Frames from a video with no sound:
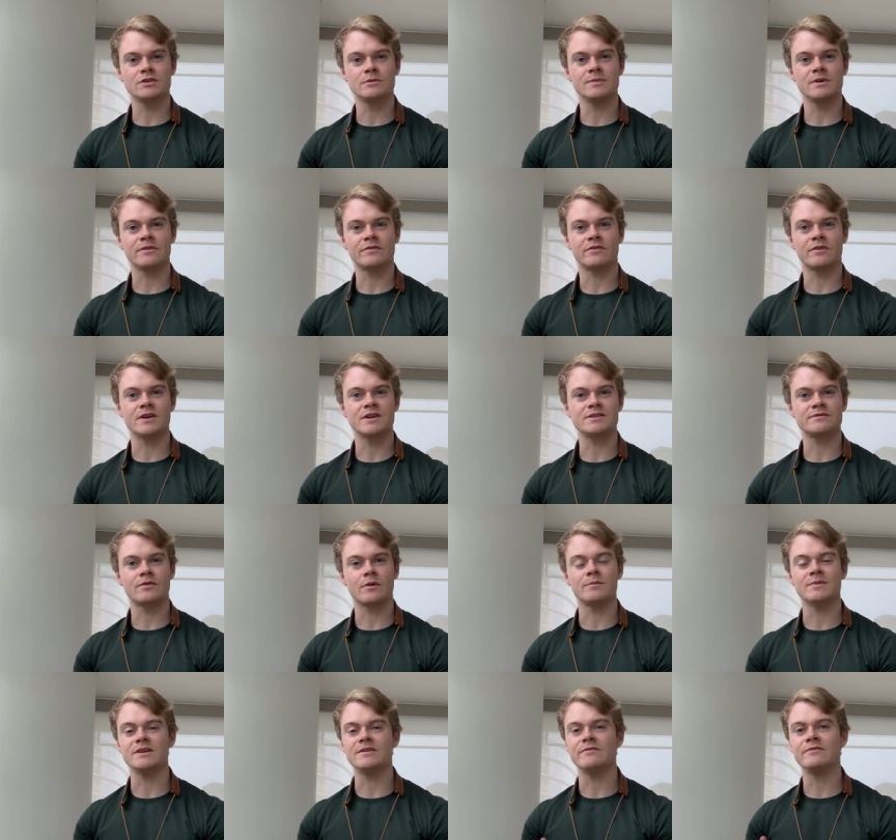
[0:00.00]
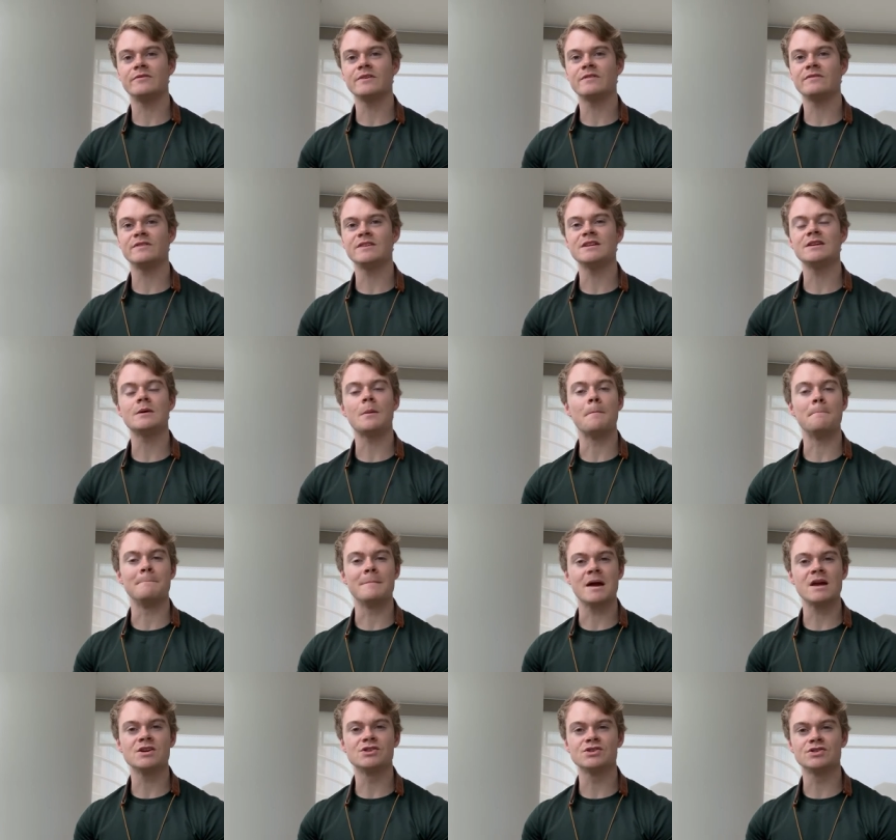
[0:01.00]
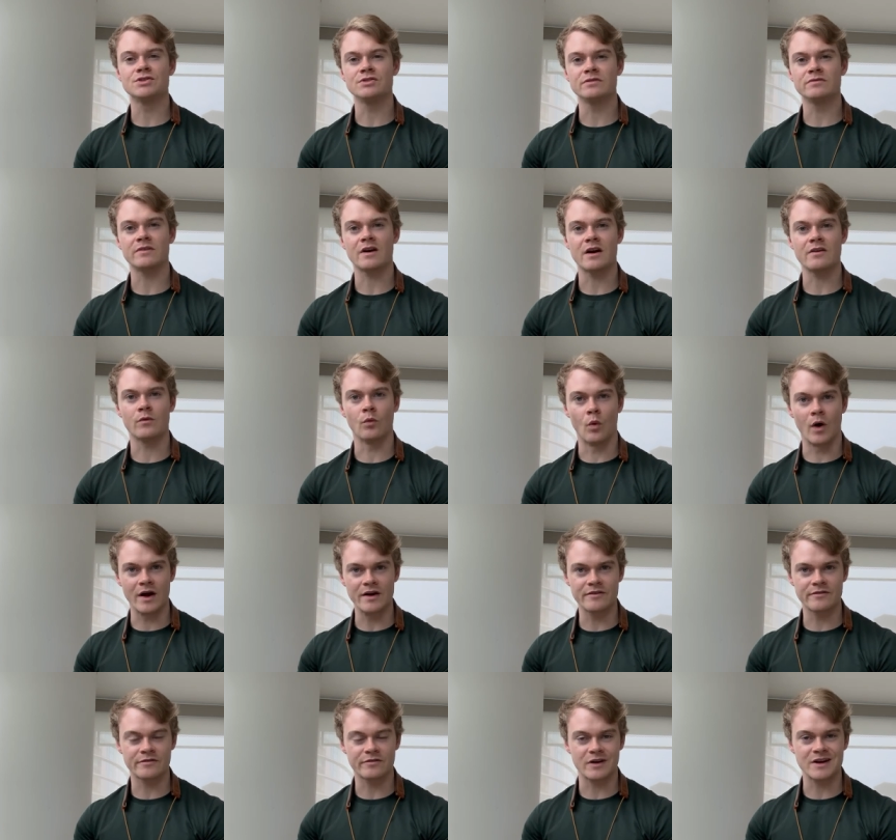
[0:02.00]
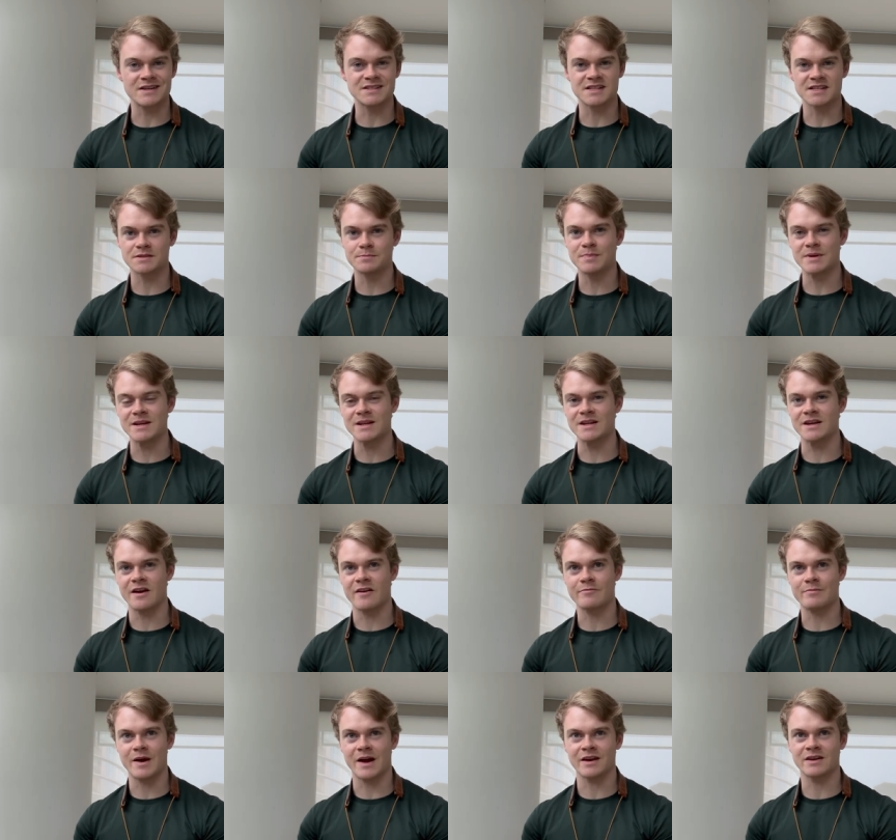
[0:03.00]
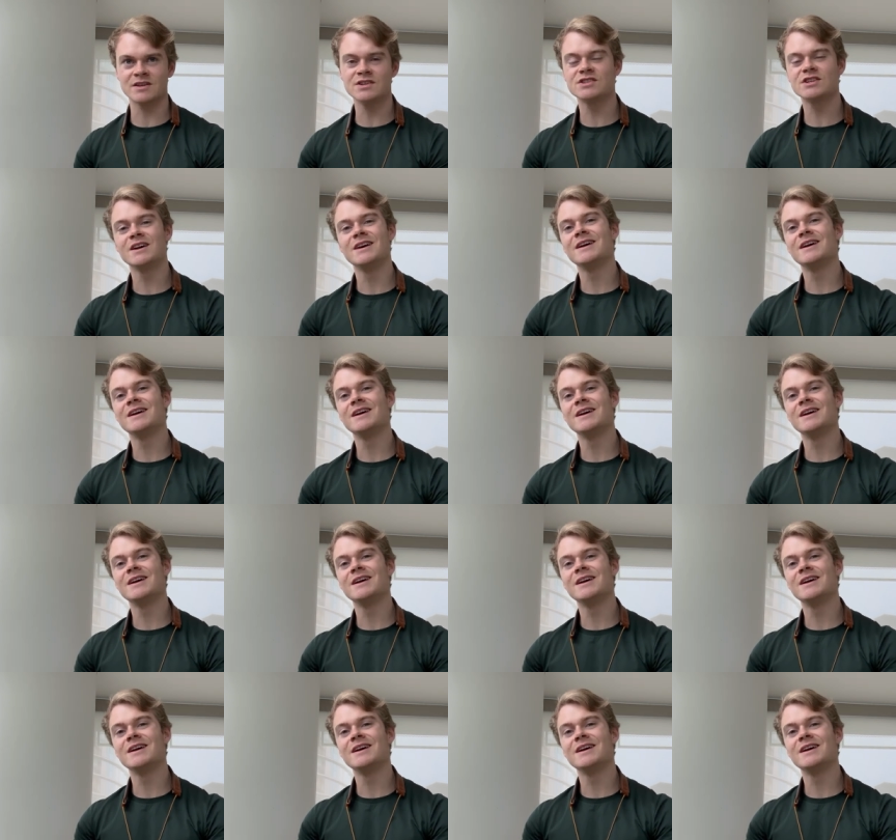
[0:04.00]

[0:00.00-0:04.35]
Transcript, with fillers: be a phrase from the 50 Major 251 Phrases PDF package,